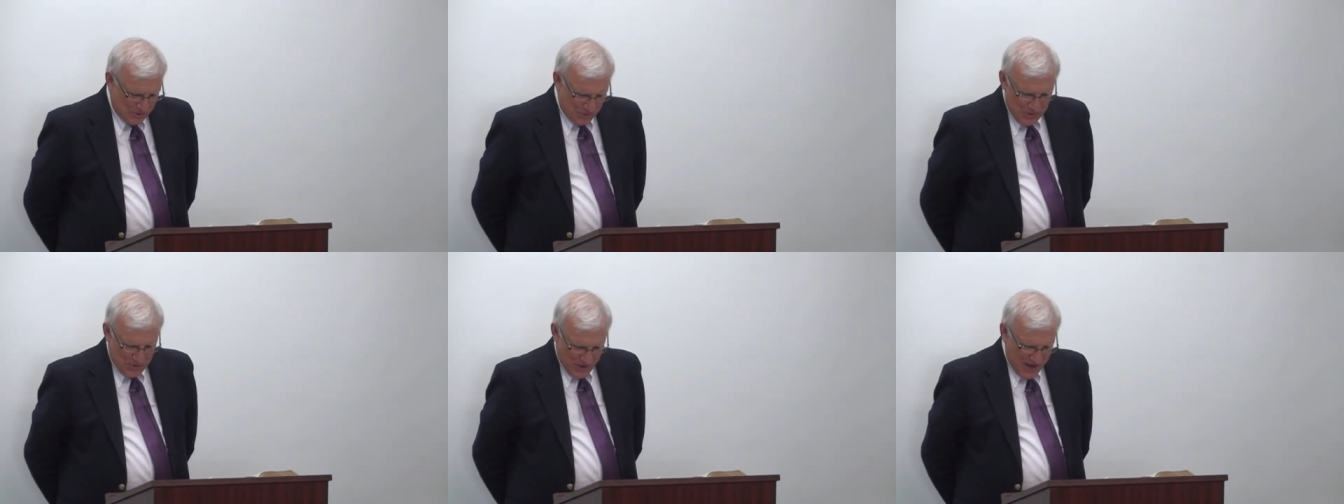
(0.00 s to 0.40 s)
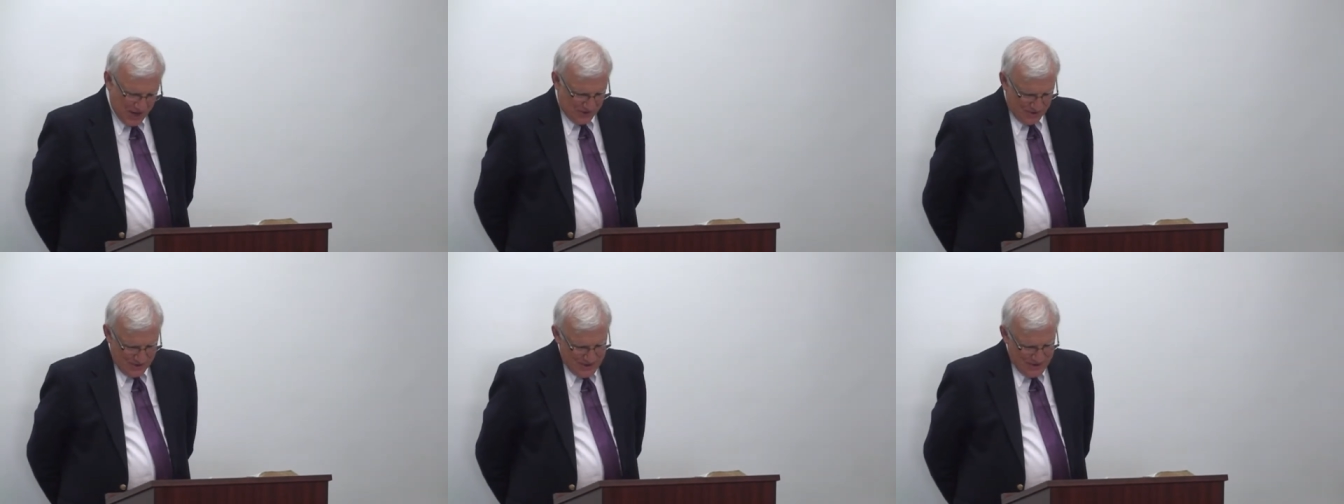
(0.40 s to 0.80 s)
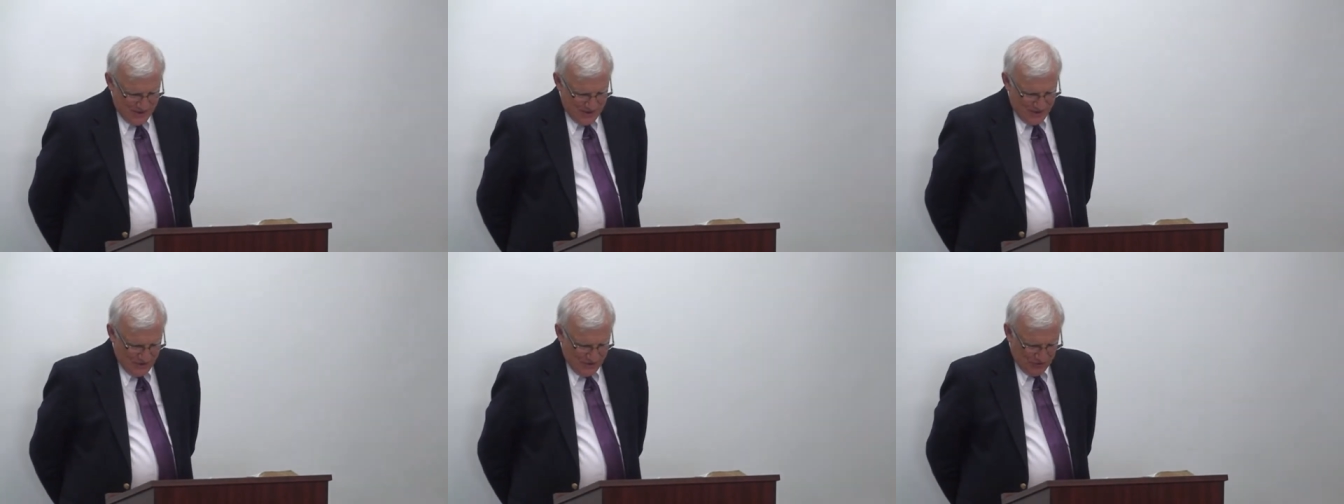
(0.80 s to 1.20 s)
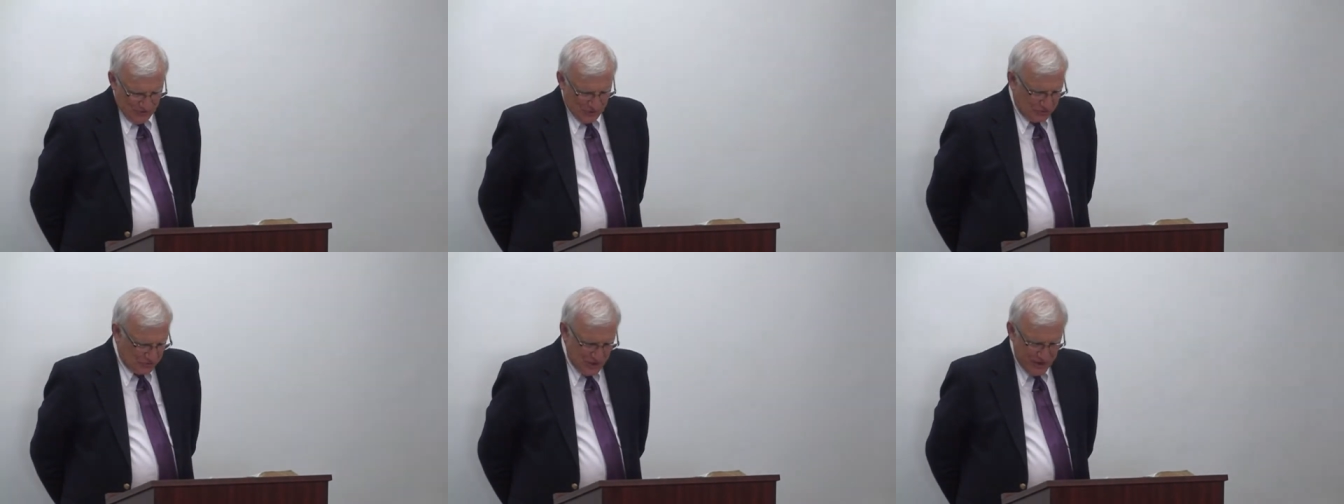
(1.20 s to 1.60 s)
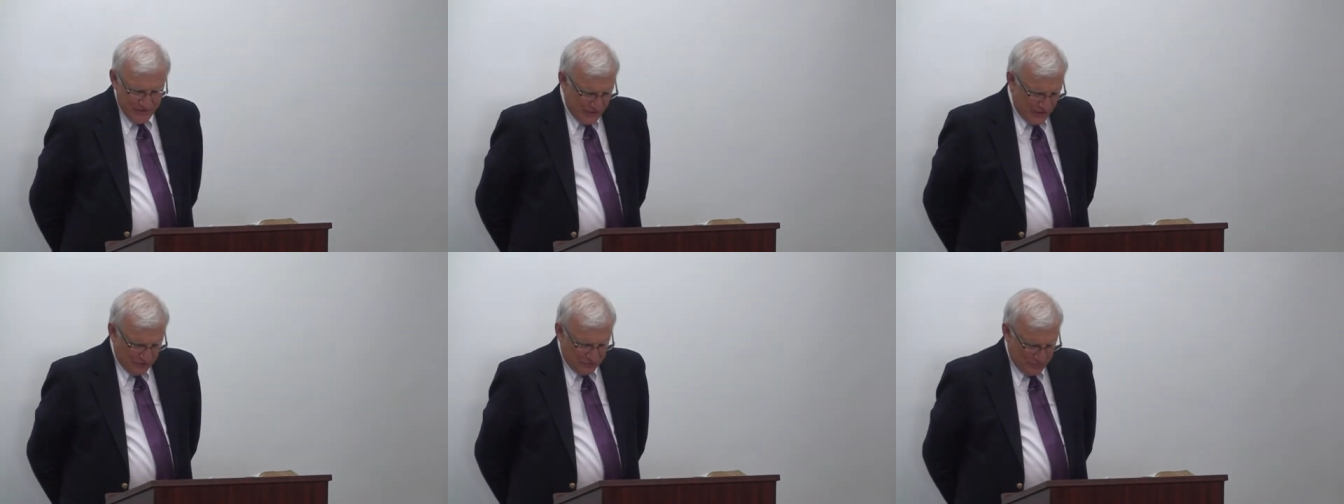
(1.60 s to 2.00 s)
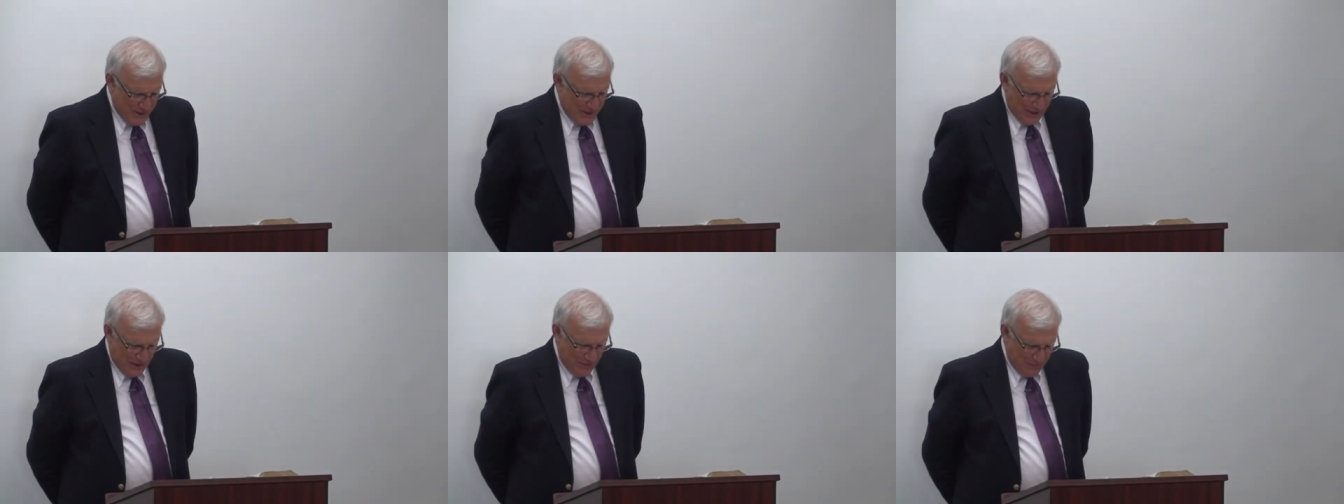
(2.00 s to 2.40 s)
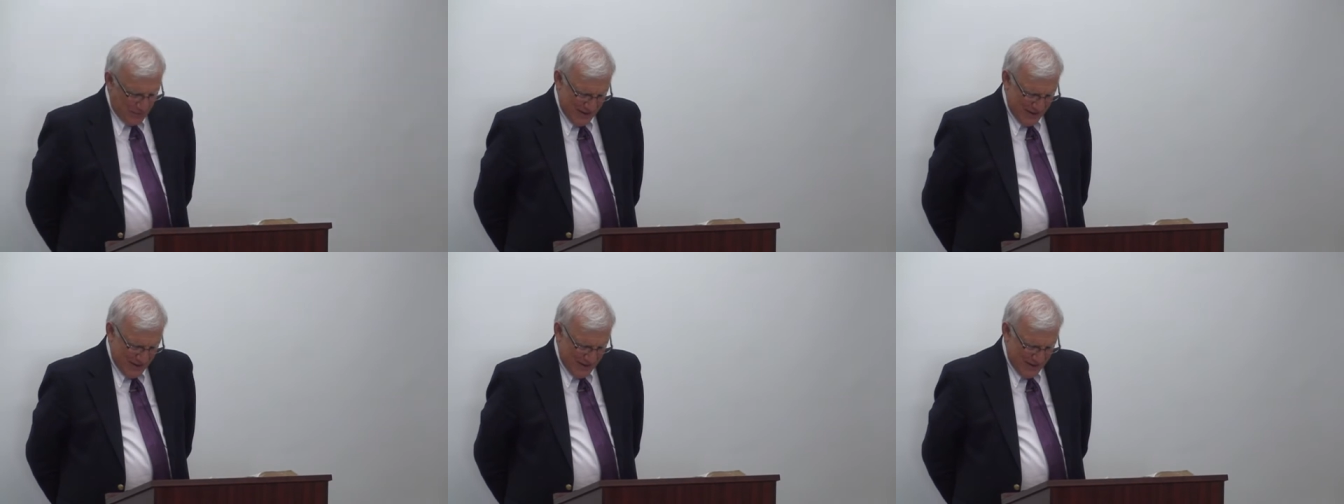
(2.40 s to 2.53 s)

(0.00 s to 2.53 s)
do that. So Stephen has become